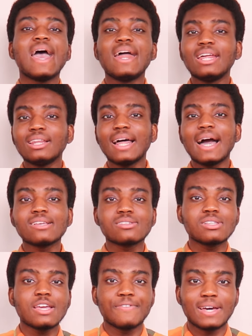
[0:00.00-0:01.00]
And then
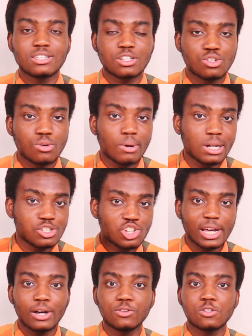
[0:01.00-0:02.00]
lastly, if you guys actually want to
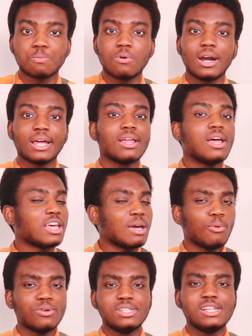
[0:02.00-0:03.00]
check out this product,
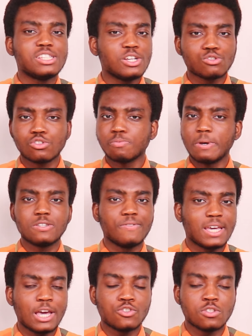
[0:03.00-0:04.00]
get more details or
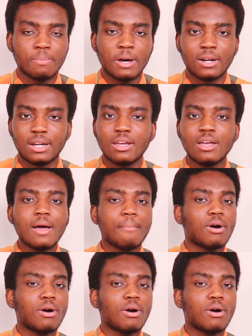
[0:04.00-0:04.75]
specifications about it,